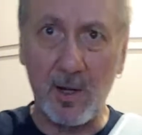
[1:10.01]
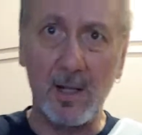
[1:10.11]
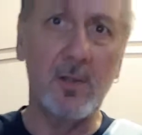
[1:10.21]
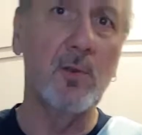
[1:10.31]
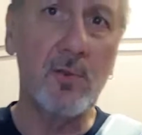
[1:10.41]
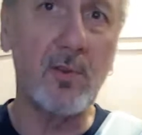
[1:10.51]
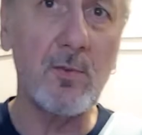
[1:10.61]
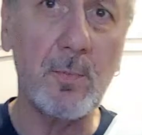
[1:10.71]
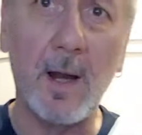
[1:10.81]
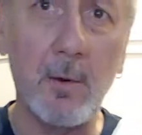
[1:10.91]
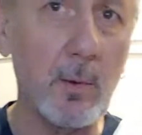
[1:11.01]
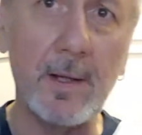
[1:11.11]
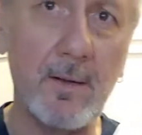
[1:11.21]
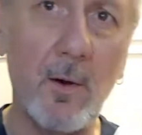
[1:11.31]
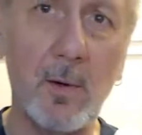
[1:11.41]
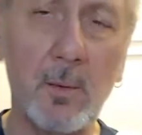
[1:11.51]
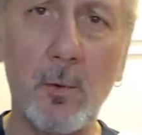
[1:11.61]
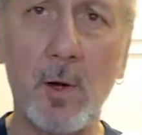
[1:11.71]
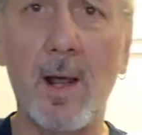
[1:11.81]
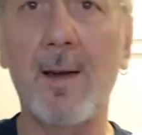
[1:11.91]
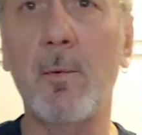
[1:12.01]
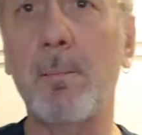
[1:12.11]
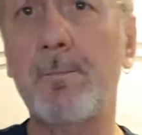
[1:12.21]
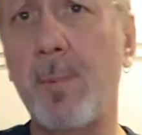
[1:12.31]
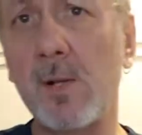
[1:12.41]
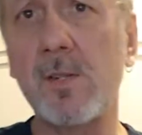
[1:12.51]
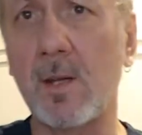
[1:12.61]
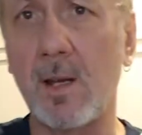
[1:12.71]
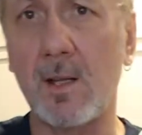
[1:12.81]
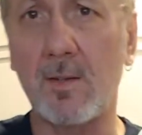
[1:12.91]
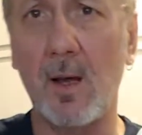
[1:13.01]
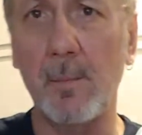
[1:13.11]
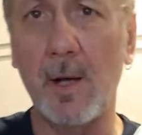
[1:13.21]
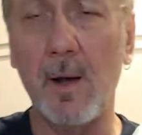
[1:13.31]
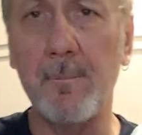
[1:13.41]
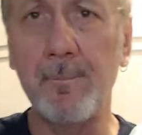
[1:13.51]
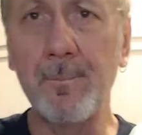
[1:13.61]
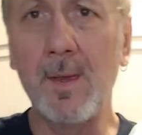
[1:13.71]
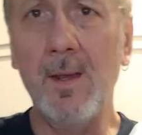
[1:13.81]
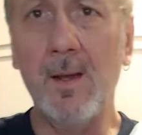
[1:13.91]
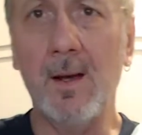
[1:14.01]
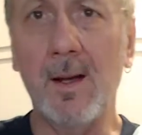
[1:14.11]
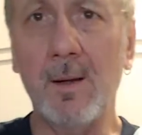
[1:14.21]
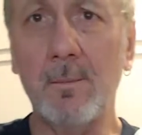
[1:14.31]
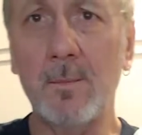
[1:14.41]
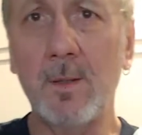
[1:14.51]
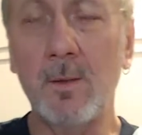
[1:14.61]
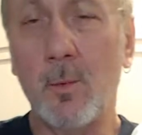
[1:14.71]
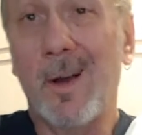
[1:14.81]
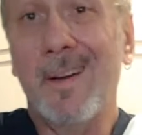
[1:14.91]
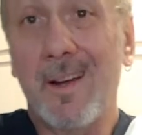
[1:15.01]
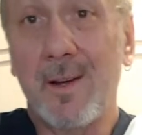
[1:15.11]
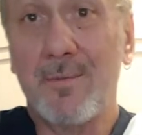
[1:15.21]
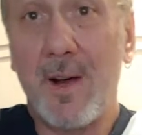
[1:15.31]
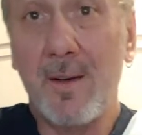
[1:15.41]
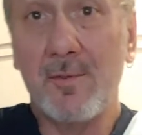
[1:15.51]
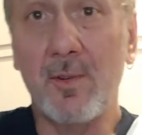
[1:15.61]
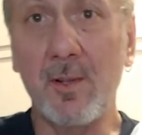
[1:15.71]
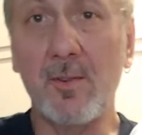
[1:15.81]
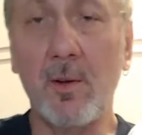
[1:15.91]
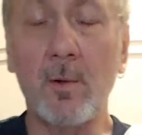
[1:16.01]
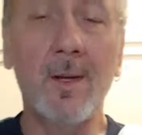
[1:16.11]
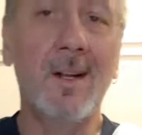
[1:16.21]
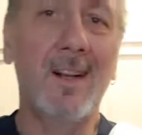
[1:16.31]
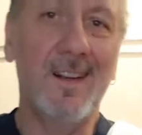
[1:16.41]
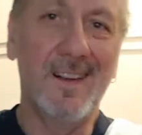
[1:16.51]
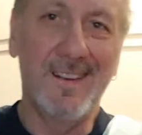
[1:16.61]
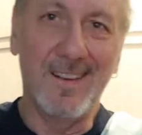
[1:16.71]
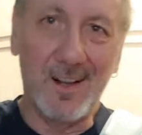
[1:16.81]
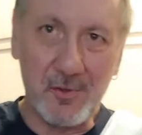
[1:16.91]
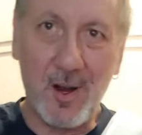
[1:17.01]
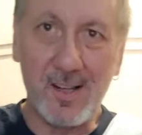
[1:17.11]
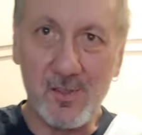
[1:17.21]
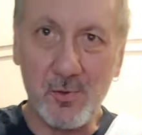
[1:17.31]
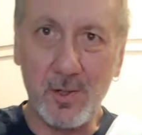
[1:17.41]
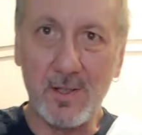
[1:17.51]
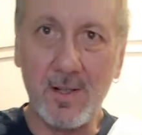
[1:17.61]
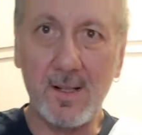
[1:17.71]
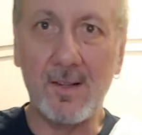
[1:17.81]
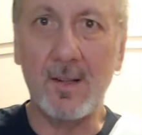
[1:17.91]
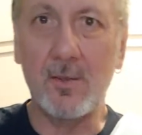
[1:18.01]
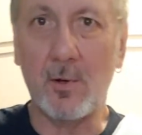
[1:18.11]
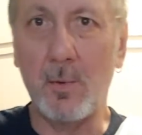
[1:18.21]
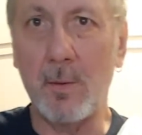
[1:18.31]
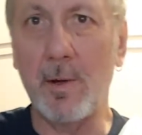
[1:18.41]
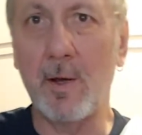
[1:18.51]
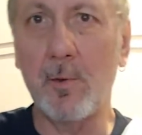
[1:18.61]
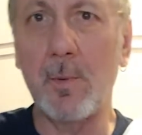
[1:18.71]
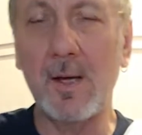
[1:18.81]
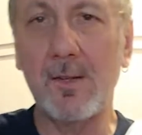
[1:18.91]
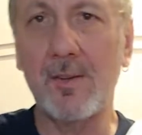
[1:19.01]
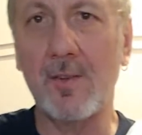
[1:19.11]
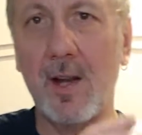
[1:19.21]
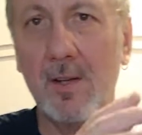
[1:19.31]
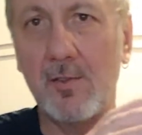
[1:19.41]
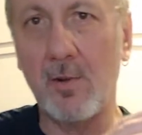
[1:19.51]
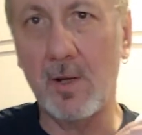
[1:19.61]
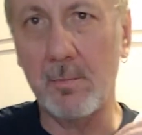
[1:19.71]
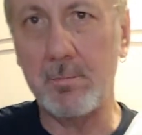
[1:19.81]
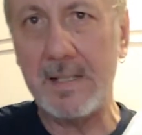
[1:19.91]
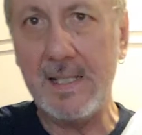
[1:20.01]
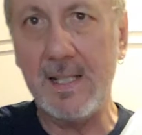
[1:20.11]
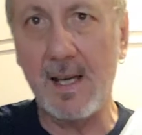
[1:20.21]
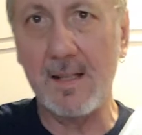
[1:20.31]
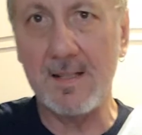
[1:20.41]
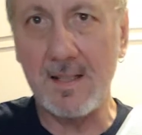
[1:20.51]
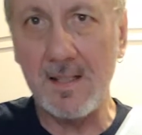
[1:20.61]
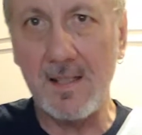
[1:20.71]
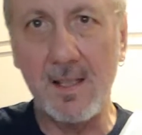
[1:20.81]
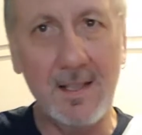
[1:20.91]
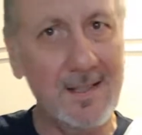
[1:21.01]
I used to, but I really don't anymore. And I have a bunch of gigs coming up where I needed a 5-string. So I tried shortcuts. I took one of my other basses and I strung it B-E-A-D.